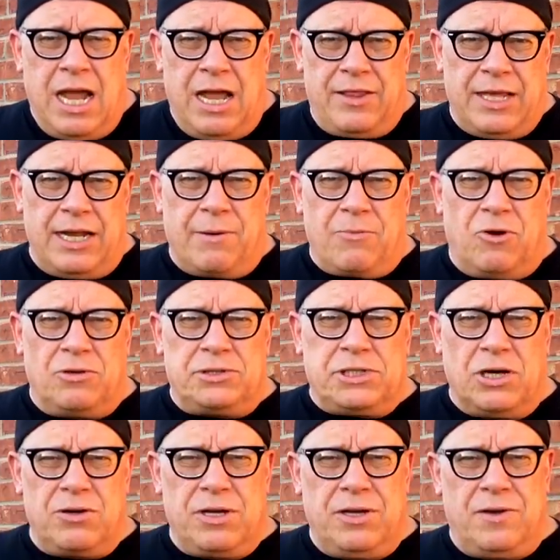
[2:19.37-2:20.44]
And then I'm going to
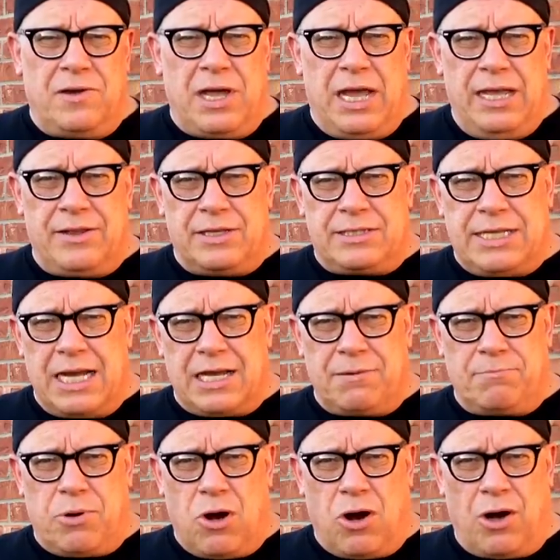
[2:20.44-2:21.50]
show you in the
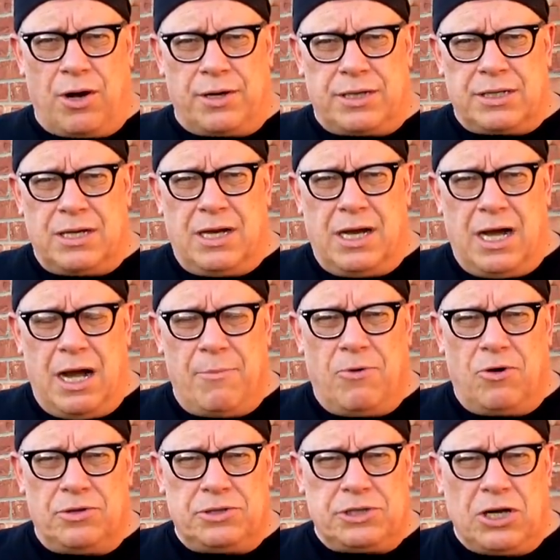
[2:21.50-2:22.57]
second part, I'm
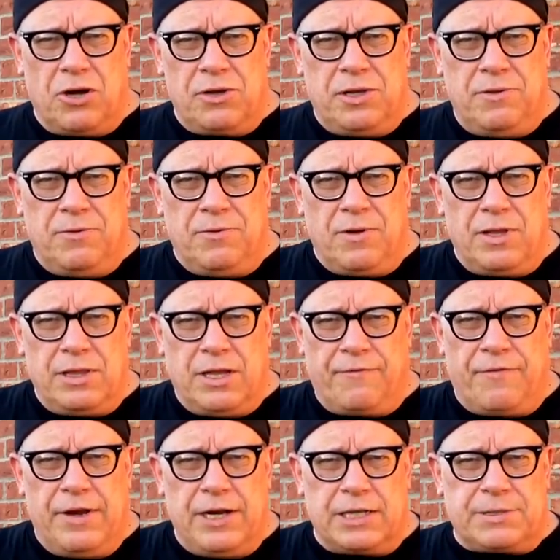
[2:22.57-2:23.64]
going to show you the
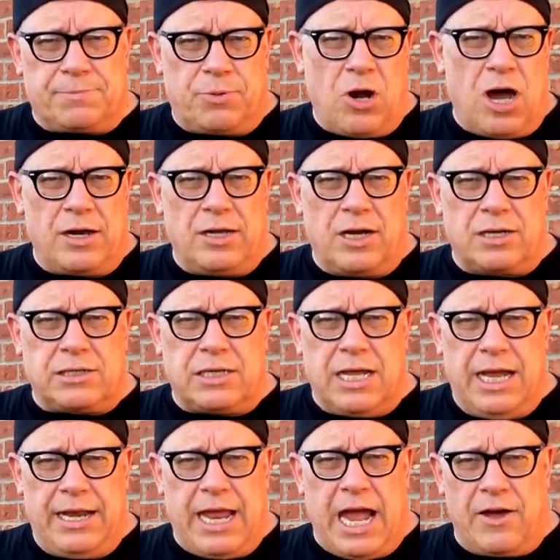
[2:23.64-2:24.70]
finished product
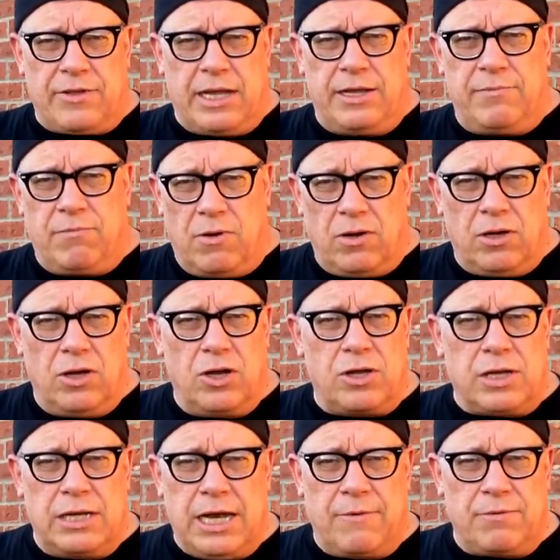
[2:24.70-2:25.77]
and how they
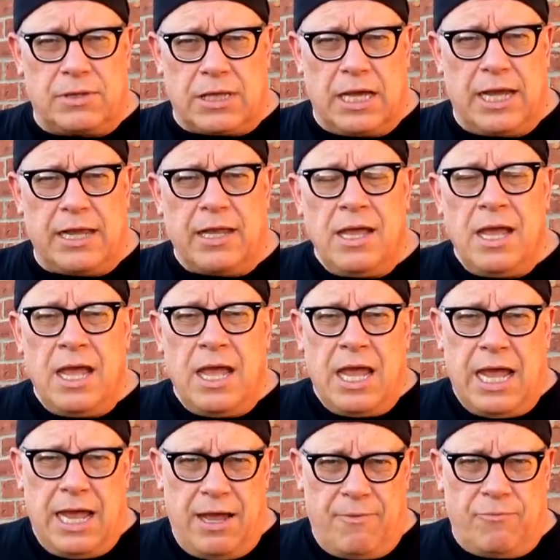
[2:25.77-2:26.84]
look and everything.
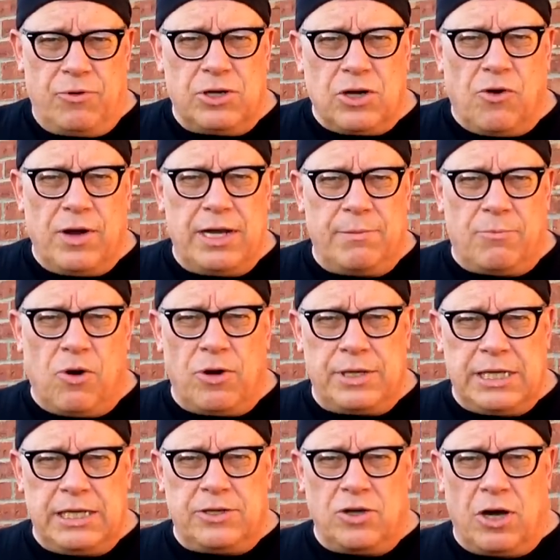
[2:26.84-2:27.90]
And we'll go into more
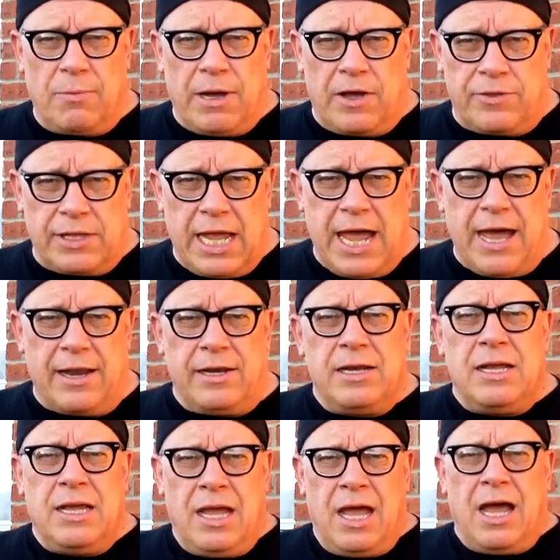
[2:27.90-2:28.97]
detail about that.
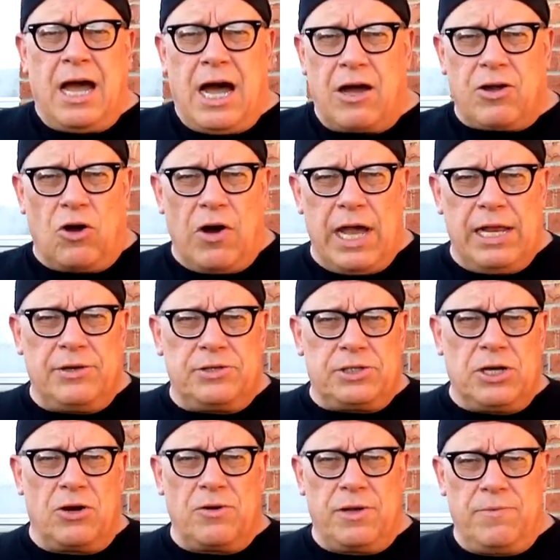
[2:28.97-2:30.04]
I'll go ahead and
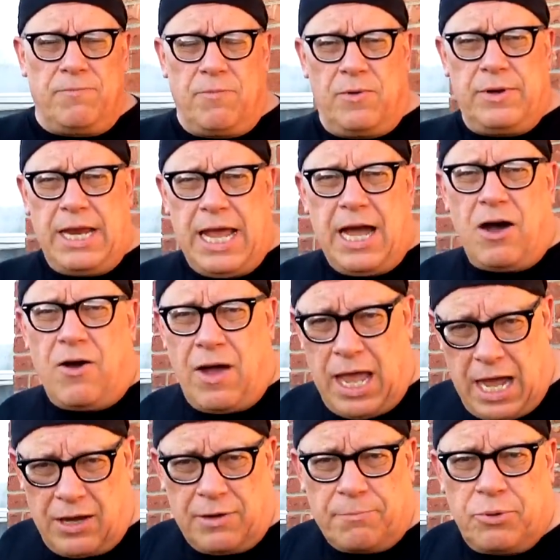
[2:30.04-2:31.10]
show you now
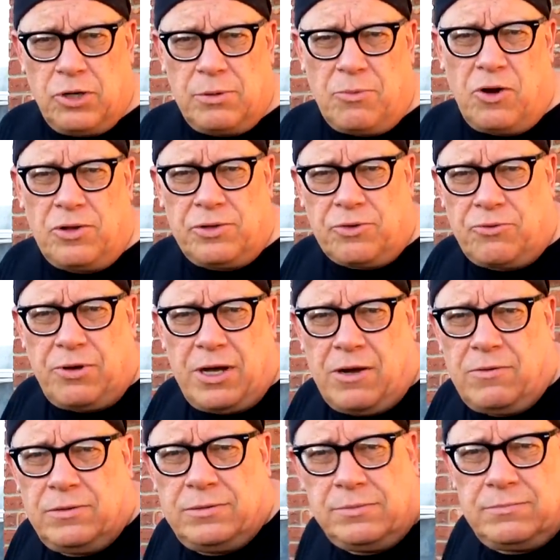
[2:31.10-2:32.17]
how to put them on the grill.